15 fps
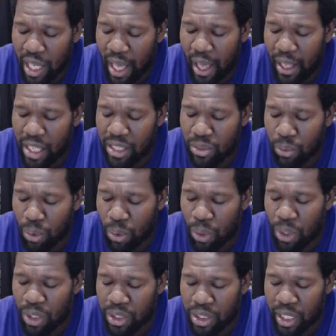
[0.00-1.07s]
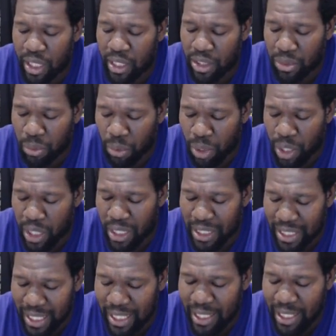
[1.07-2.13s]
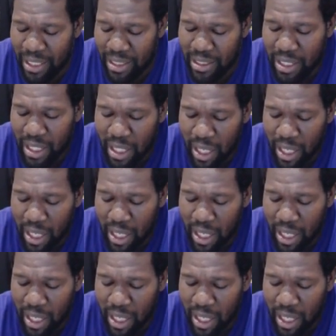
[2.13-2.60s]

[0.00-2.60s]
and his wars and his worded deeds,